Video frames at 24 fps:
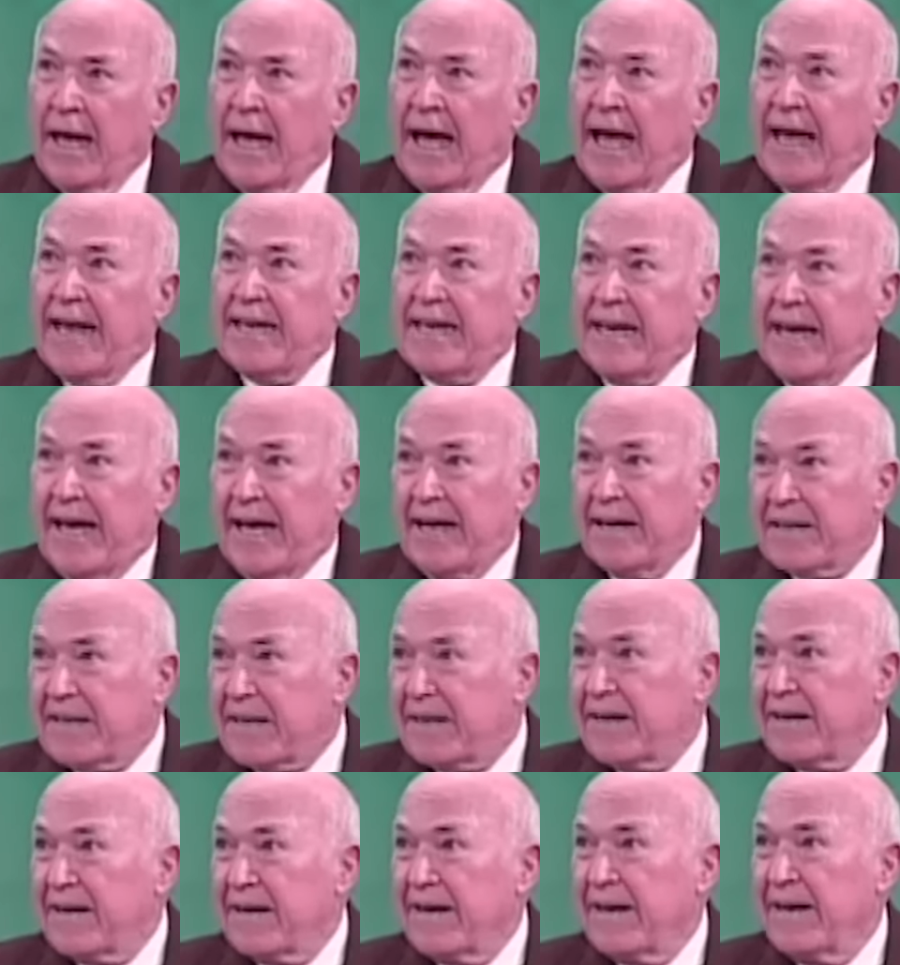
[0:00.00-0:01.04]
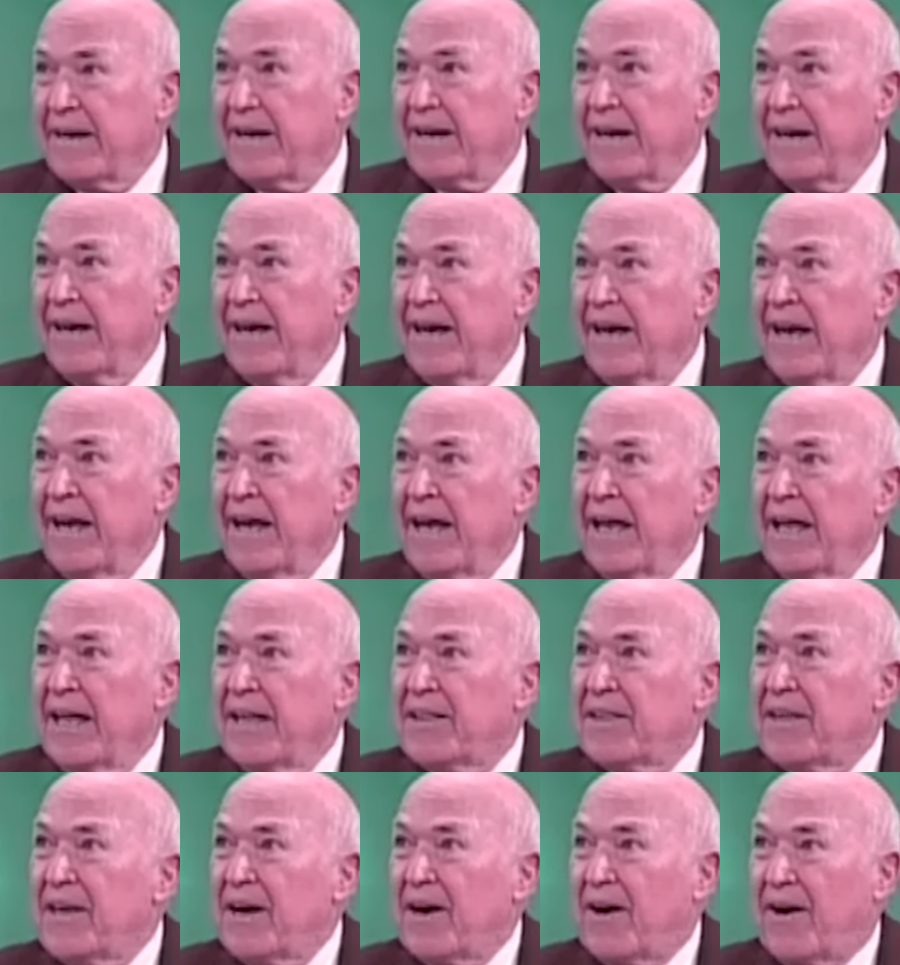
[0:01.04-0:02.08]
And yet,
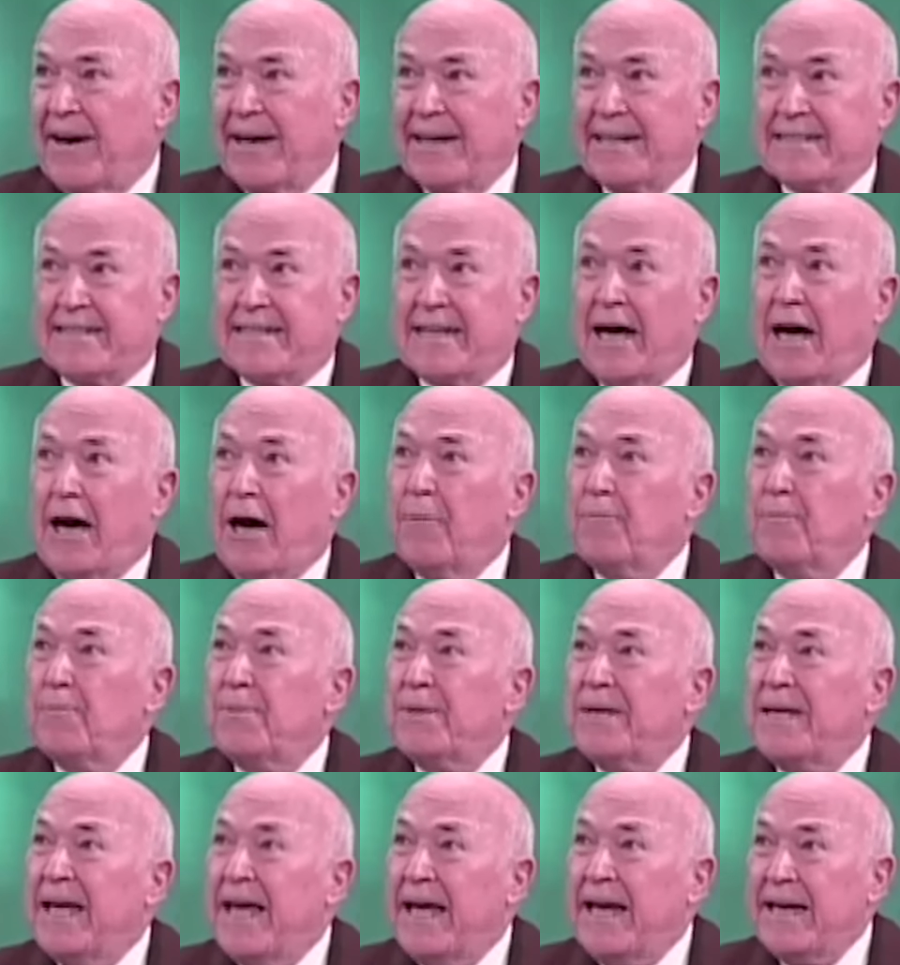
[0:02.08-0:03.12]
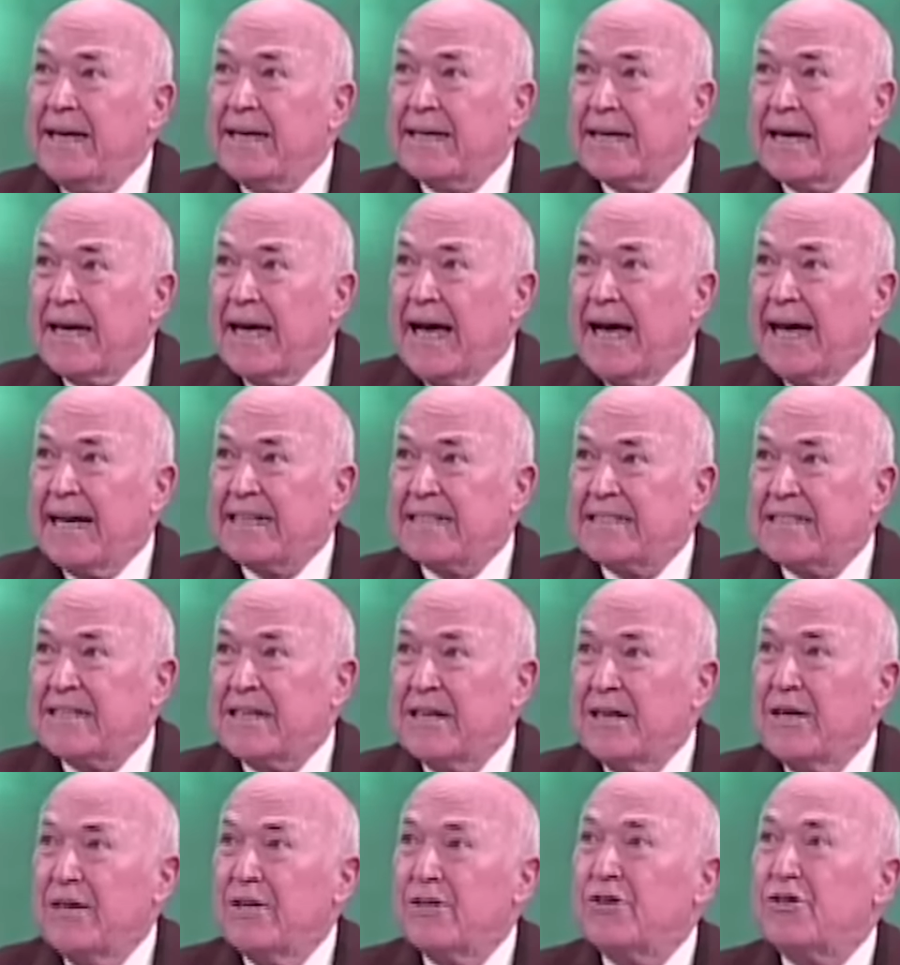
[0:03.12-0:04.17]
they are as up-date
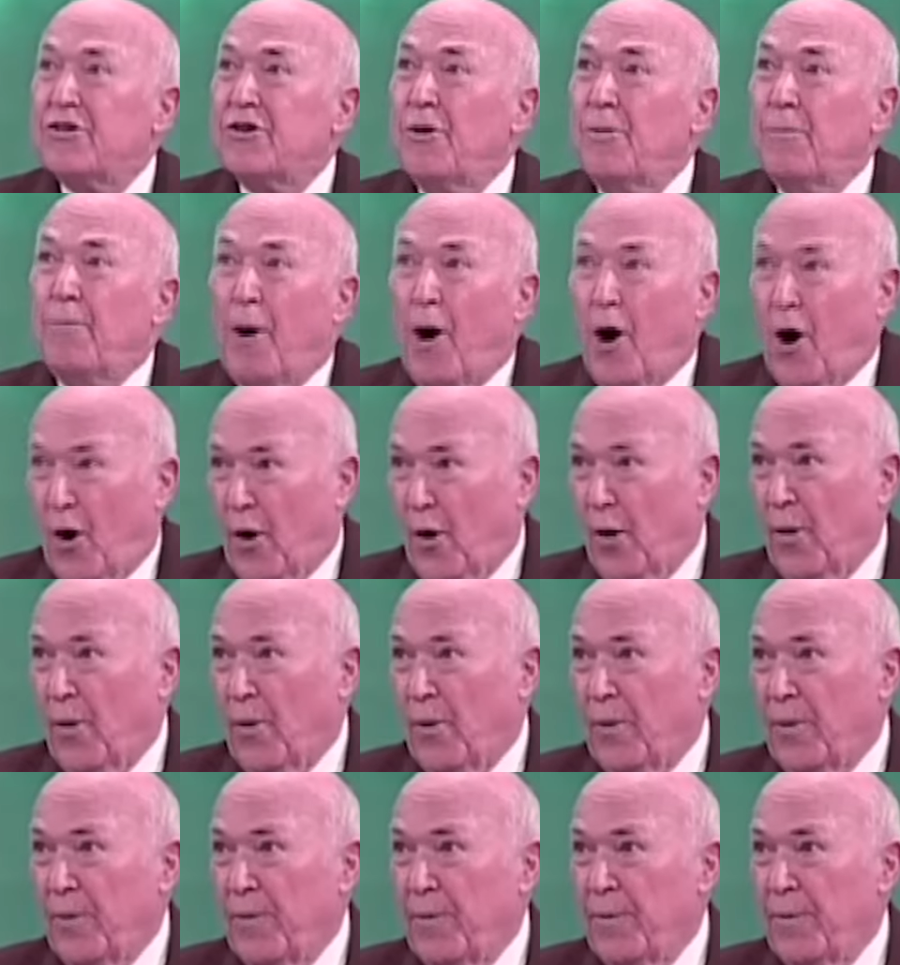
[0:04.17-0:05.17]
as tomorrow.